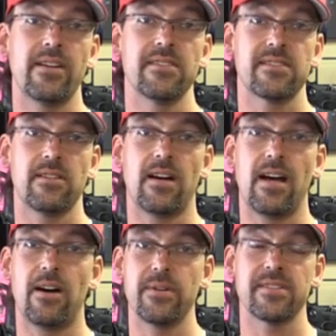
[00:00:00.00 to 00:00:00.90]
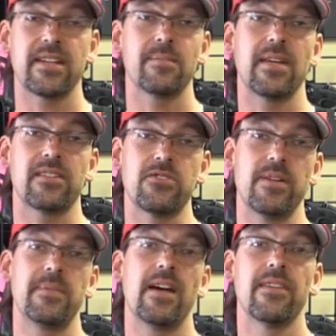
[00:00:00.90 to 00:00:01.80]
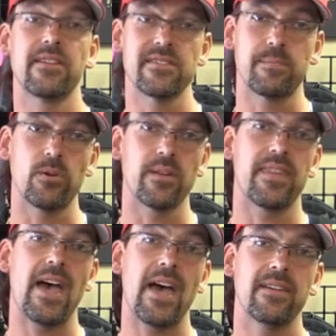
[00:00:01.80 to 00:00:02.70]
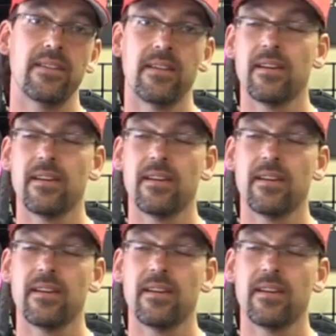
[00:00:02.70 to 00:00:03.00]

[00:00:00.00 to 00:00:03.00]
and so I always like to make the trip down there and support that.